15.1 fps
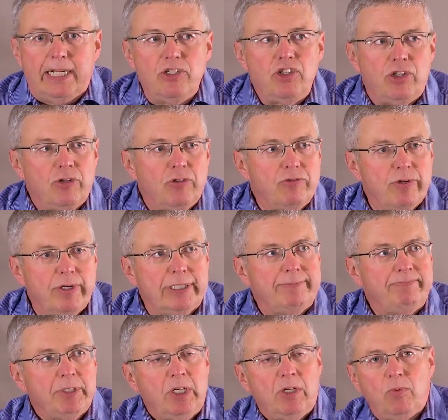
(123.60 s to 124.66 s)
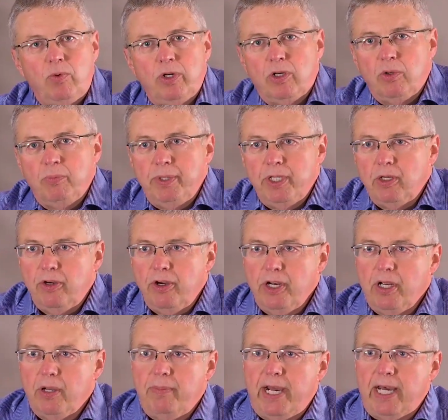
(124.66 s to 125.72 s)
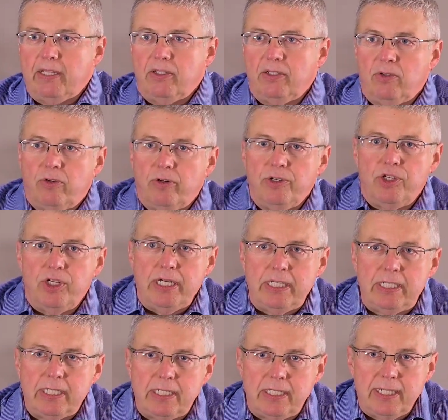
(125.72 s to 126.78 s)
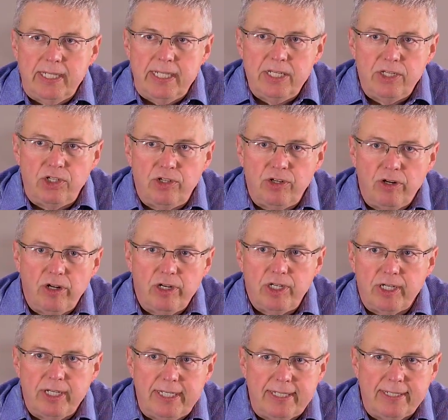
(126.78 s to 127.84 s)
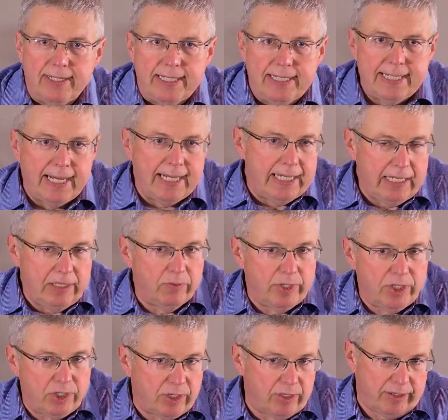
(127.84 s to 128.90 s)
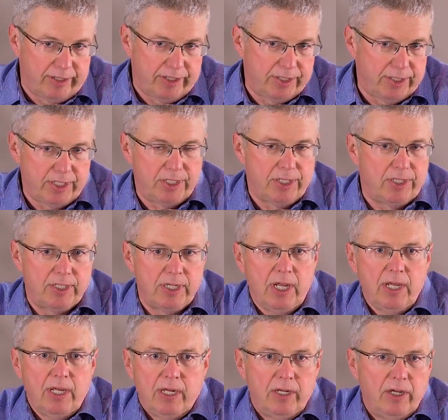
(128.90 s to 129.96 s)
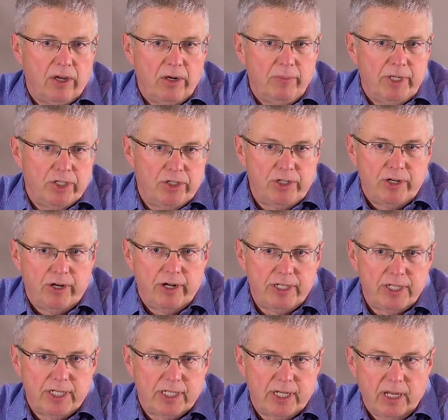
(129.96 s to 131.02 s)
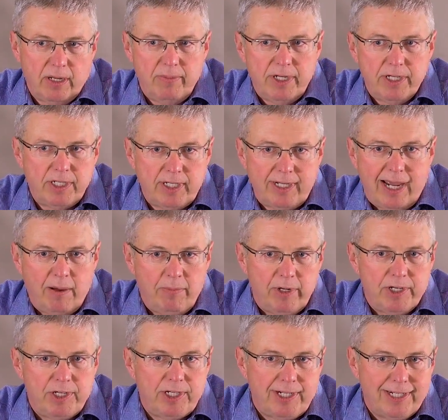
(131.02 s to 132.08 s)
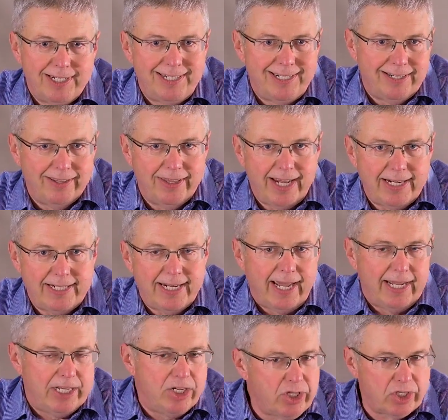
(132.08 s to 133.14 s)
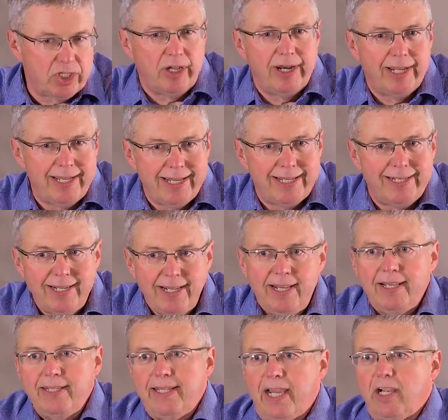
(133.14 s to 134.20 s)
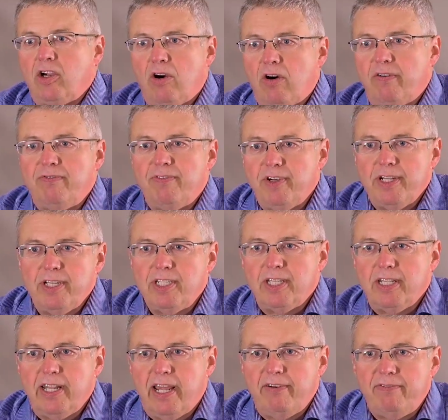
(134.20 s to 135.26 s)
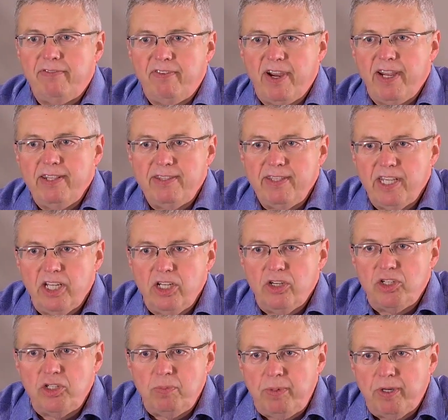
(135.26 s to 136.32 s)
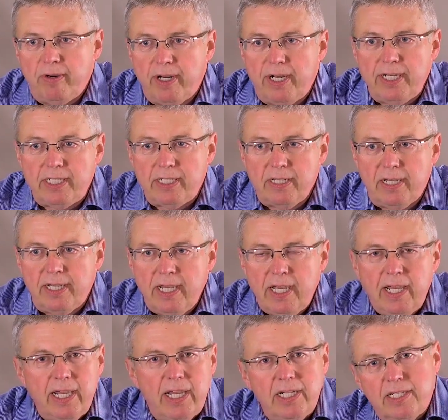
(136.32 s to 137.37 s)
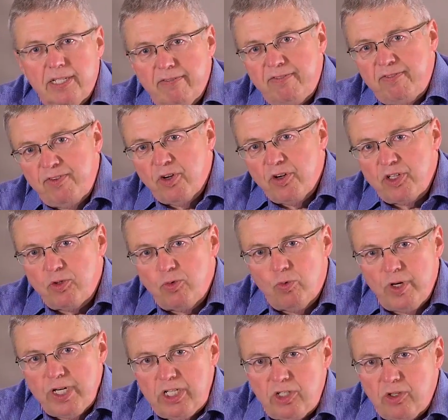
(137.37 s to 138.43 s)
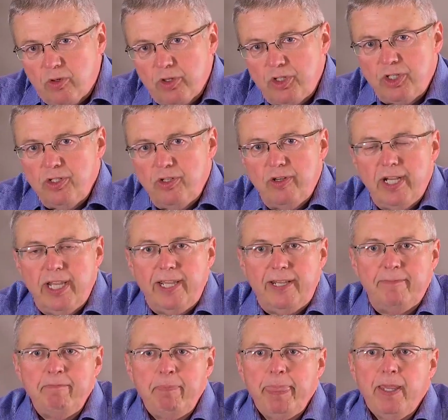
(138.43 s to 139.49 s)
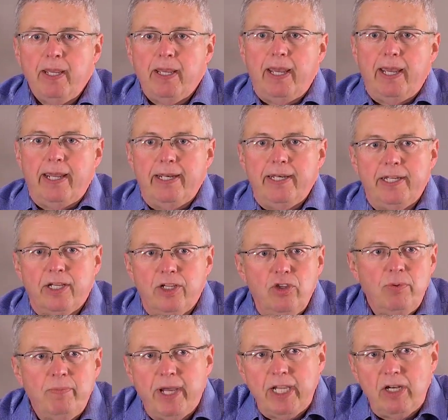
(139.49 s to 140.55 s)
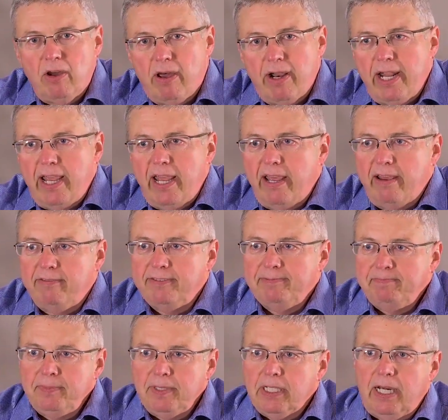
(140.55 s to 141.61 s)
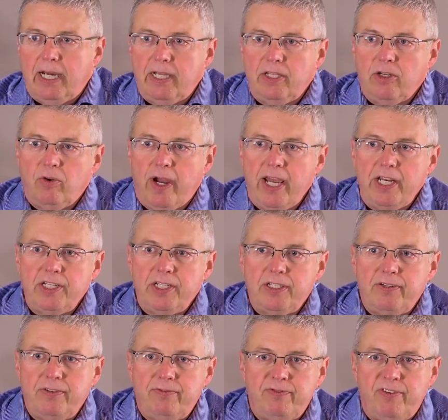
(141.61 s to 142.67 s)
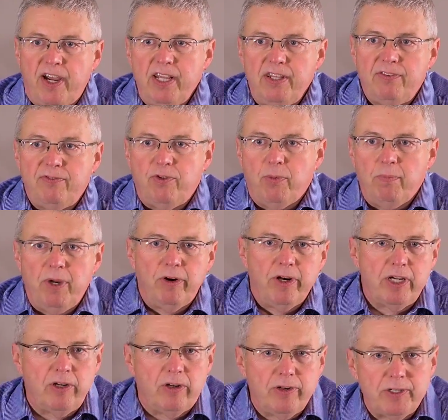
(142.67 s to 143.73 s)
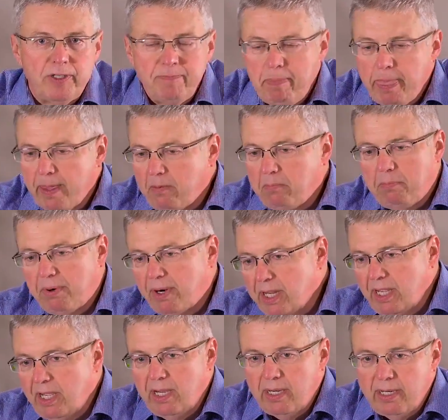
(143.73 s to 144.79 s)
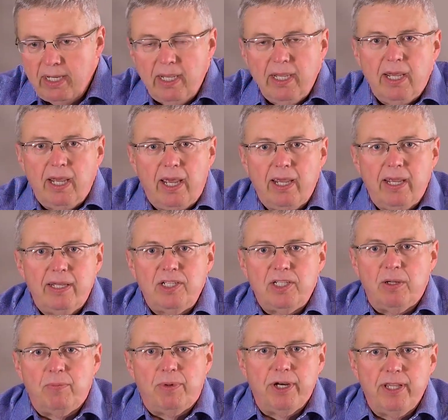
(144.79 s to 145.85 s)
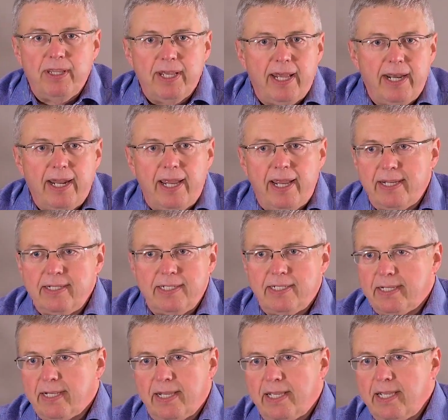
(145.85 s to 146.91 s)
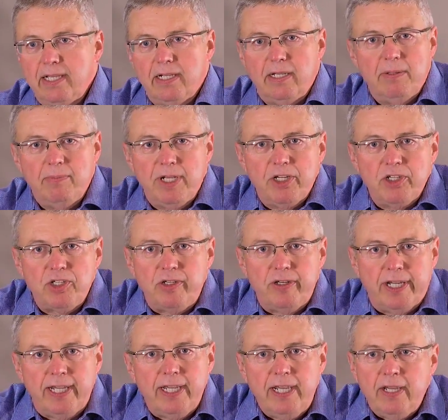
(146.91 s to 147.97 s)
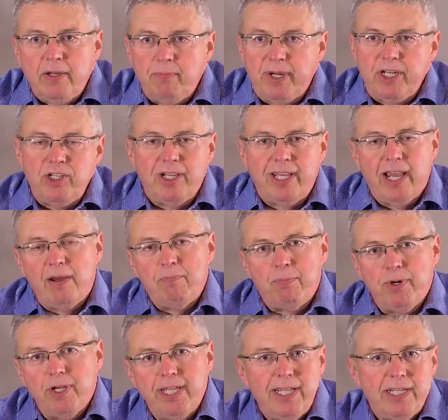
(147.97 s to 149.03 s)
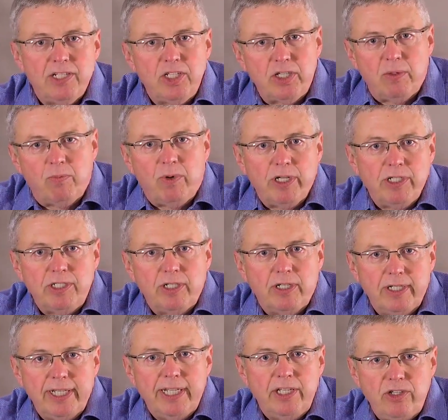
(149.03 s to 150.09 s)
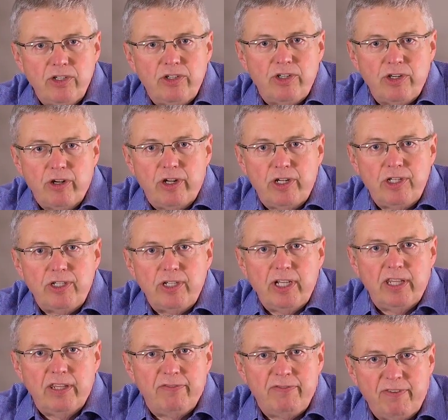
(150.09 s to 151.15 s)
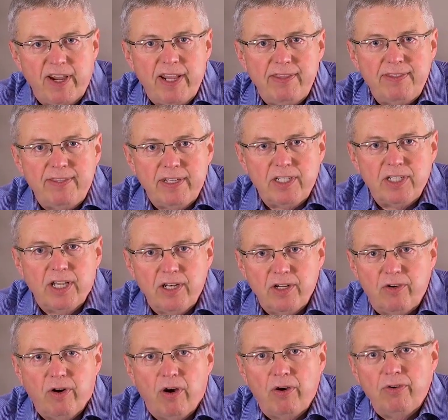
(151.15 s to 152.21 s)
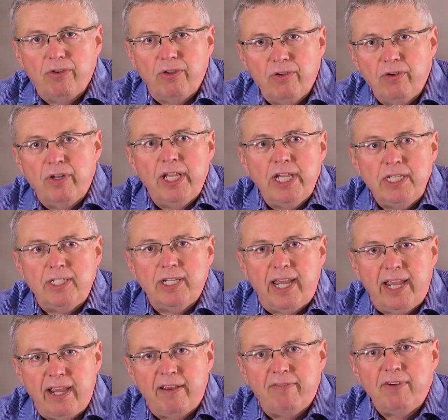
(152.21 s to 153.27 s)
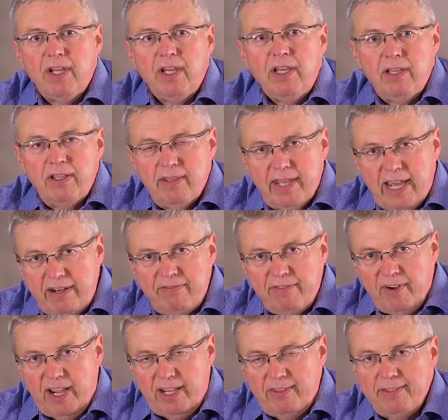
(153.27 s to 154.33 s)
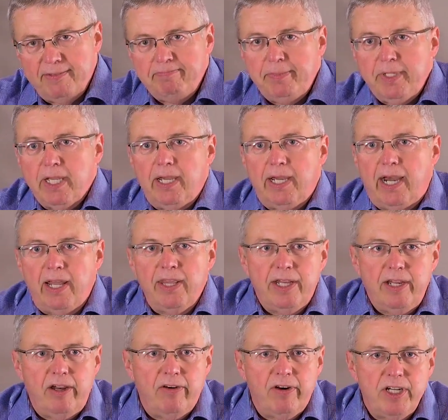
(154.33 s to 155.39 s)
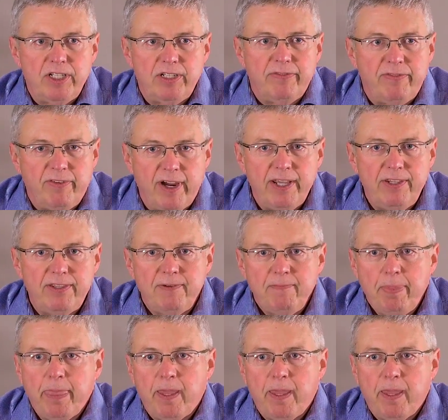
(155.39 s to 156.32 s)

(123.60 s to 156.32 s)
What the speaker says: Children will be learning about the Lord Jesus in this church until the day he returns. This is going to be a church that's going to be established until that day. You just got to get that confidence and that faith in your spirit. It's the first resource you need. And you may not have the greatest faith for miracles. Bring in somebody that has healing ministry. But you can't bring in someone to lead your church in the faith that's going to grow. You need to have that faith. Other areas of faith